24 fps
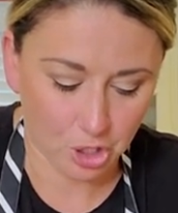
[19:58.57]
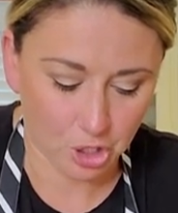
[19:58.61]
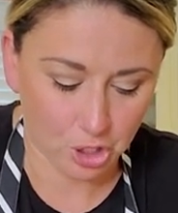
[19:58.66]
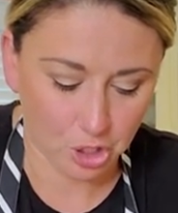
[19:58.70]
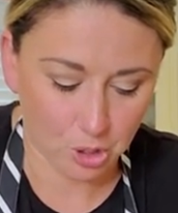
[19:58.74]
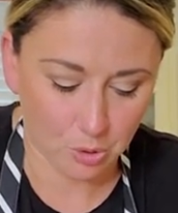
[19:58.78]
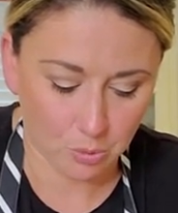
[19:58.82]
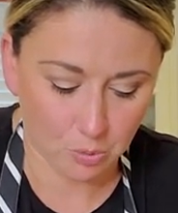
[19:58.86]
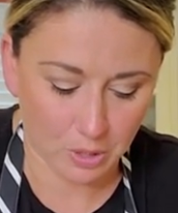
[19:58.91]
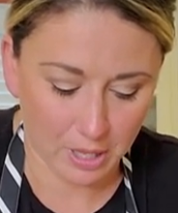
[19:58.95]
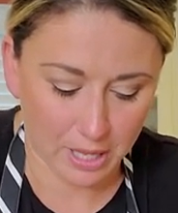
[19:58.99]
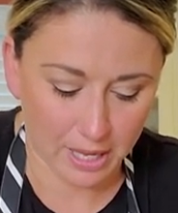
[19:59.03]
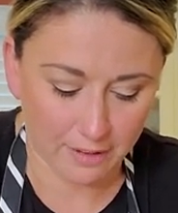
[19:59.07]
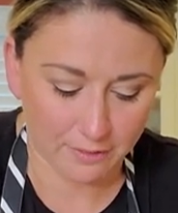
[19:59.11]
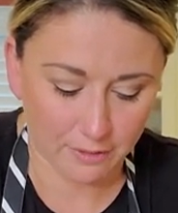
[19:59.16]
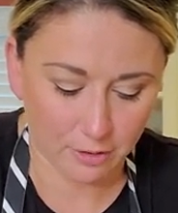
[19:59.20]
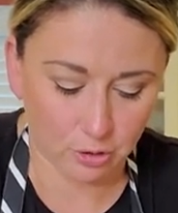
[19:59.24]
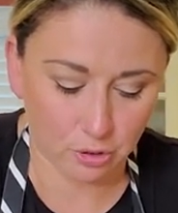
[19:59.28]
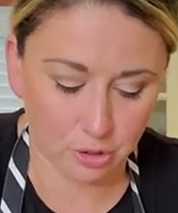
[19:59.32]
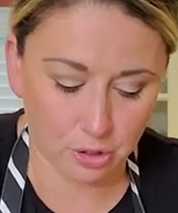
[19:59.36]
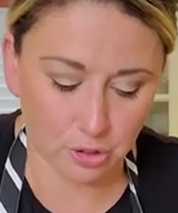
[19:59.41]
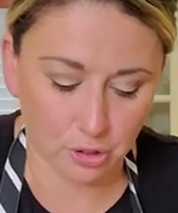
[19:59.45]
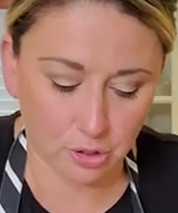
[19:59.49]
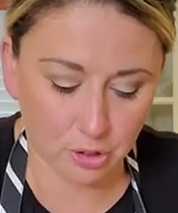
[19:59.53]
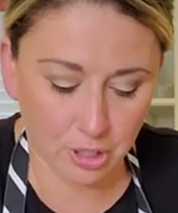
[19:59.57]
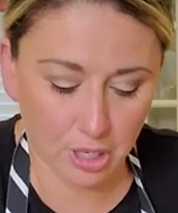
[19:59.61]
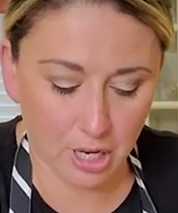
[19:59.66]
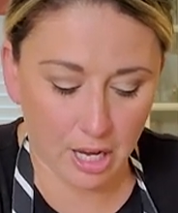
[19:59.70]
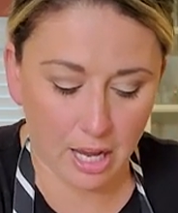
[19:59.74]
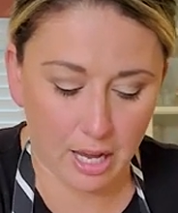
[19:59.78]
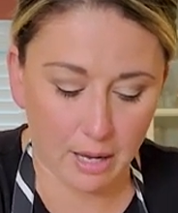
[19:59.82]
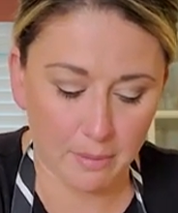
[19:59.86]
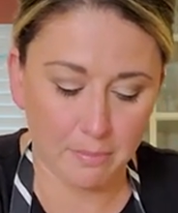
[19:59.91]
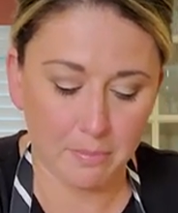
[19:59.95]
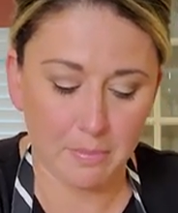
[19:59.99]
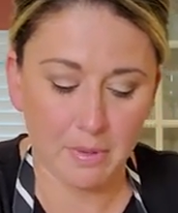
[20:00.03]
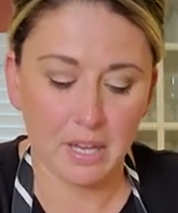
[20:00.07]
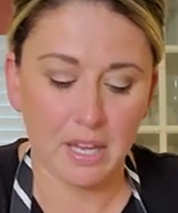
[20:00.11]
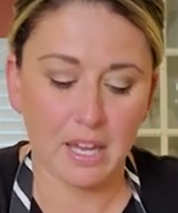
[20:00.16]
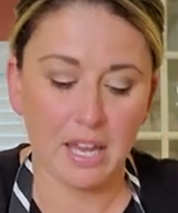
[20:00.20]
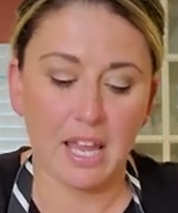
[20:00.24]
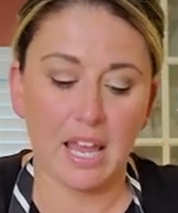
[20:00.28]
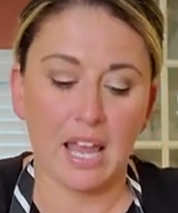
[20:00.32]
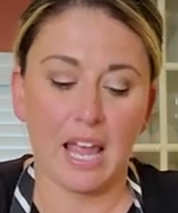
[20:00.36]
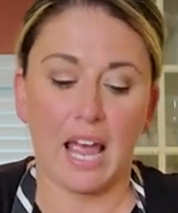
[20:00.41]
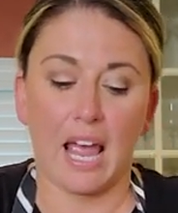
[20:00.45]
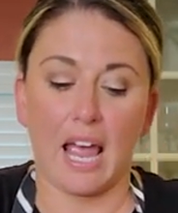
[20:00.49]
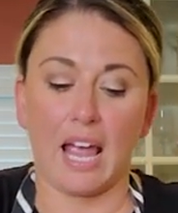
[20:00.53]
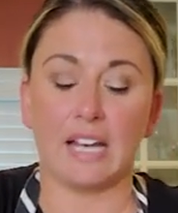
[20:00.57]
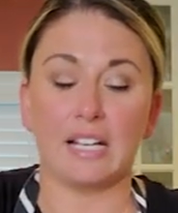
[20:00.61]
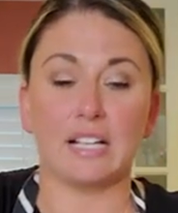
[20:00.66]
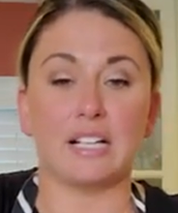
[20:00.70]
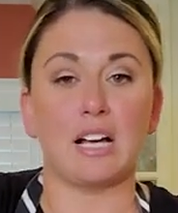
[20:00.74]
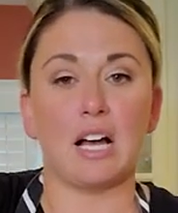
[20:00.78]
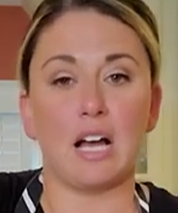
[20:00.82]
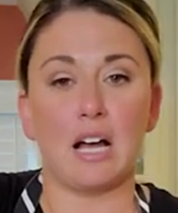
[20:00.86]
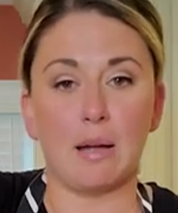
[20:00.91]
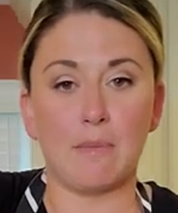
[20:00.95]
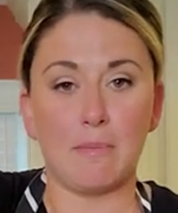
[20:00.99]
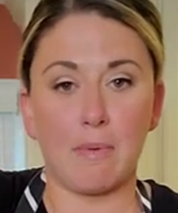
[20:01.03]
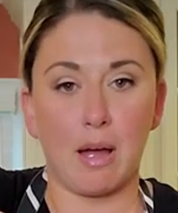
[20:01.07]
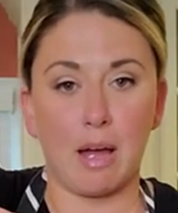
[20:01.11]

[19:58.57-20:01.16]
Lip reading: you will have your little cup and come